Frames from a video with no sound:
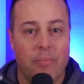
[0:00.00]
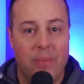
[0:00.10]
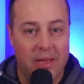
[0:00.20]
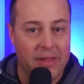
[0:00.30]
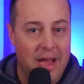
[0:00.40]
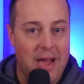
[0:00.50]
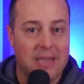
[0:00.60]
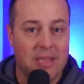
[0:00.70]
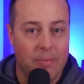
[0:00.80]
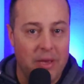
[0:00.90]
and the guys in the
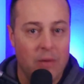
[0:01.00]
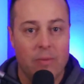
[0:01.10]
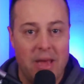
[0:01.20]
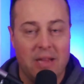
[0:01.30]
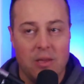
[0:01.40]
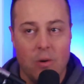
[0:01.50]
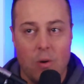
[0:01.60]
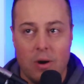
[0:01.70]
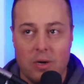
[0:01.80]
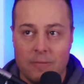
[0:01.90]
pit would make the
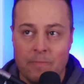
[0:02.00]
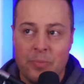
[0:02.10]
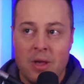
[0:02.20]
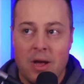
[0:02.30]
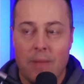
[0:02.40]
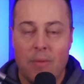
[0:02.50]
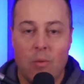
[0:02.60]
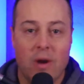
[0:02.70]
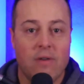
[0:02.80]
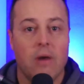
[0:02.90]
orders. But one of
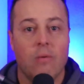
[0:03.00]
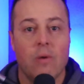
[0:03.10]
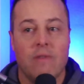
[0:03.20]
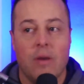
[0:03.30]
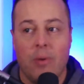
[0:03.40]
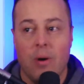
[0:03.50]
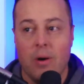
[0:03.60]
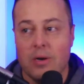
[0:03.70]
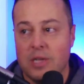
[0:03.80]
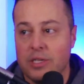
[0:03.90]
our partners,
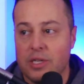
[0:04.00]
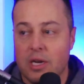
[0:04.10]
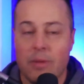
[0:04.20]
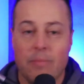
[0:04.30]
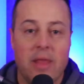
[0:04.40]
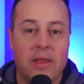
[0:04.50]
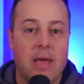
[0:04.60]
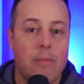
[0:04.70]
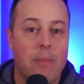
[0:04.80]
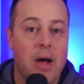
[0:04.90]
a gentleman by the name of
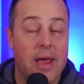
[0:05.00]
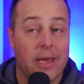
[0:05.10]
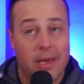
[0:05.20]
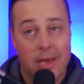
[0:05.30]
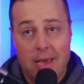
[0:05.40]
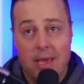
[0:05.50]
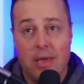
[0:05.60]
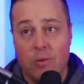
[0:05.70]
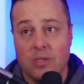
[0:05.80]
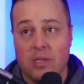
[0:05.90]
Mike, he was
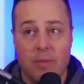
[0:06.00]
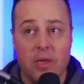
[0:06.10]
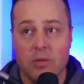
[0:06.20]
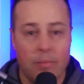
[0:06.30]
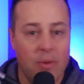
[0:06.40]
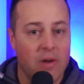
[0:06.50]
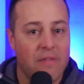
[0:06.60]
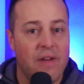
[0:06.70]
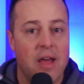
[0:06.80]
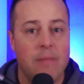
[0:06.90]
a bona
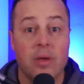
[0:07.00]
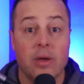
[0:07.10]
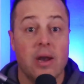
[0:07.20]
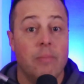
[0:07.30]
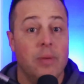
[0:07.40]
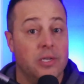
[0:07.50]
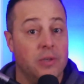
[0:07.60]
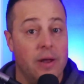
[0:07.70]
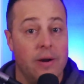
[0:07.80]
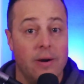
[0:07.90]
fide millionaire pit
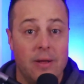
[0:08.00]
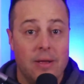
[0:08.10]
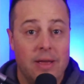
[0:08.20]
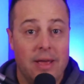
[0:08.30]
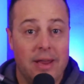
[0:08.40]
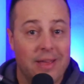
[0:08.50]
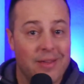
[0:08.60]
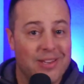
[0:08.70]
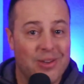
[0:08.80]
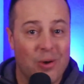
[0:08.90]
trader, and he
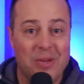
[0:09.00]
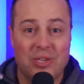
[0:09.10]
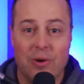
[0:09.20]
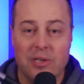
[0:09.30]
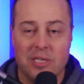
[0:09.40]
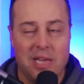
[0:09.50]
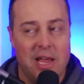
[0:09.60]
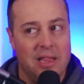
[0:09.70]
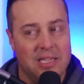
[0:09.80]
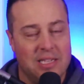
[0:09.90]
told me stories. He said, "Hey,
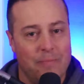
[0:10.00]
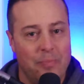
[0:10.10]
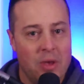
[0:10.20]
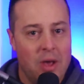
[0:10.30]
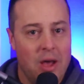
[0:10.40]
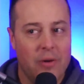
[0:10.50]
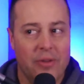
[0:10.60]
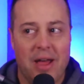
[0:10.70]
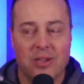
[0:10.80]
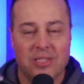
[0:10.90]
listen,
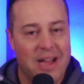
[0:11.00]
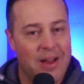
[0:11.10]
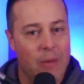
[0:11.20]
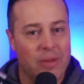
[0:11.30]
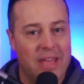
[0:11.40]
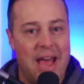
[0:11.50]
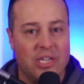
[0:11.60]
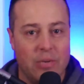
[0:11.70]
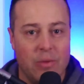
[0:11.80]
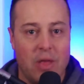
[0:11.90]
100,000. I would cash in with
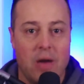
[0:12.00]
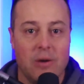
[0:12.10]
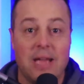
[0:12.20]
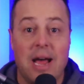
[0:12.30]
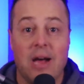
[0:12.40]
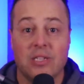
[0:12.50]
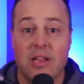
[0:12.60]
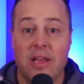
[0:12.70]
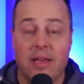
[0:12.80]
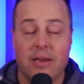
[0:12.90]
100,000
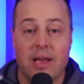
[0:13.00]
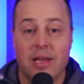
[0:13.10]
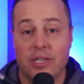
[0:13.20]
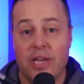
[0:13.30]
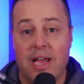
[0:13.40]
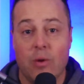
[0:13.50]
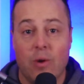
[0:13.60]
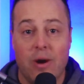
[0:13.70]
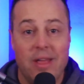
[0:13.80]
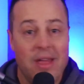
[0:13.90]
in January,
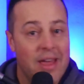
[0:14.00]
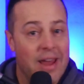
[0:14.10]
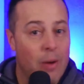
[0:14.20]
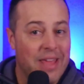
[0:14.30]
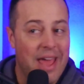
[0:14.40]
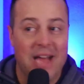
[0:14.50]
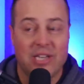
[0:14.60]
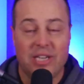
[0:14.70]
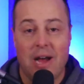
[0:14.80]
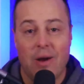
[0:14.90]
and I would cash
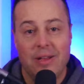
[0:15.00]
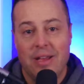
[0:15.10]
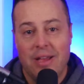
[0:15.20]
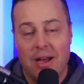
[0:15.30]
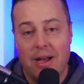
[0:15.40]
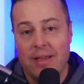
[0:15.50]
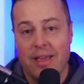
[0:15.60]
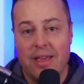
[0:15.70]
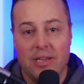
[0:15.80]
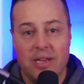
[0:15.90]
out
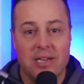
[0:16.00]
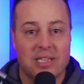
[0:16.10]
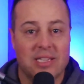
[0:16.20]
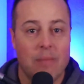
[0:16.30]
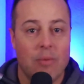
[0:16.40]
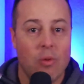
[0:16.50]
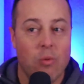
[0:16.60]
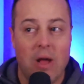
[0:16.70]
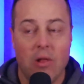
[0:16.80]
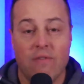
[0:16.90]
in December with well
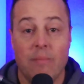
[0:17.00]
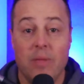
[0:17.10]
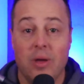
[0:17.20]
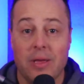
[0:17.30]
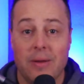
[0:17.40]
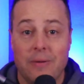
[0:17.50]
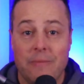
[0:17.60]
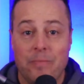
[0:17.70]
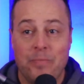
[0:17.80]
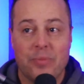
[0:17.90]
over $1 million."
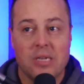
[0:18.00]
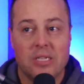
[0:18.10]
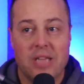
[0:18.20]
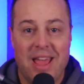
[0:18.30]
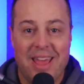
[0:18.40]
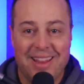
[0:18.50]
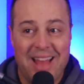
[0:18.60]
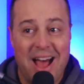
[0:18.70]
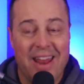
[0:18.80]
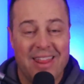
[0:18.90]
And a lot
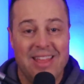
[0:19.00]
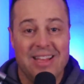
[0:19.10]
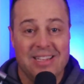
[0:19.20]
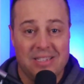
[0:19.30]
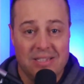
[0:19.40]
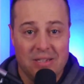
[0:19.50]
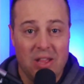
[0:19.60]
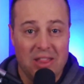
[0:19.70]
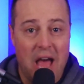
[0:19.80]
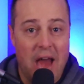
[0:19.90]

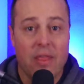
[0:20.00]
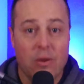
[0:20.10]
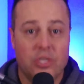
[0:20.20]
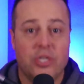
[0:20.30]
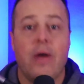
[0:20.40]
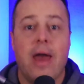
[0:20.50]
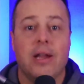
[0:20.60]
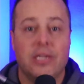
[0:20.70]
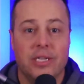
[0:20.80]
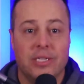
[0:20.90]
of those
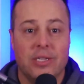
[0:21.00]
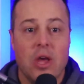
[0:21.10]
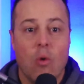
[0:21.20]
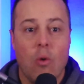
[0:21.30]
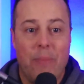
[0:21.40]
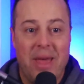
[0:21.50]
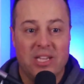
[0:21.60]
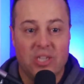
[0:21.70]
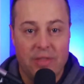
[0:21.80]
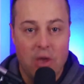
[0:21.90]
strategies were based on
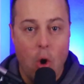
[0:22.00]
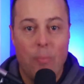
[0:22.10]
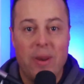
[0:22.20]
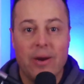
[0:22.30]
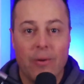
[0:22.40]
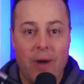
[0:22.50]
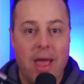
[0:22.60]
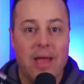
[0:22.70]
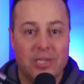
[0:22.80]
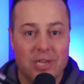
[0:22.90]
the opening
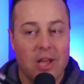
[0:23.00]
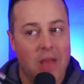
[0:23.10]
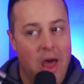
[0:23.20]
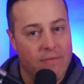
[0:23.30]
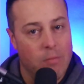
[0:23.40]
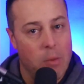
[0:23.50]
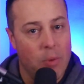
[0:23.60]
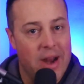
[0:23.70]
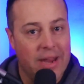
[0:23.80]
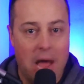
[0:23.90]
range. A lot of them are
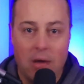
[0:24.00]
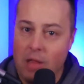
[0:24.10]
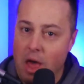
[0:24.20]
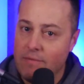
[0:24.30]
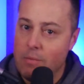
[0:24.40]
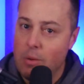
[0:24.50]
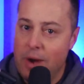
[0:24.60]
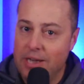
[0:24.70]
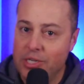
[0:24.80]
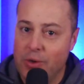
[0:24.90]
breakout. A lot of them are range
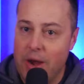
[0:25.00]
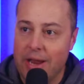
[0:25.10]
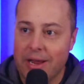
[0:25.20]
trading.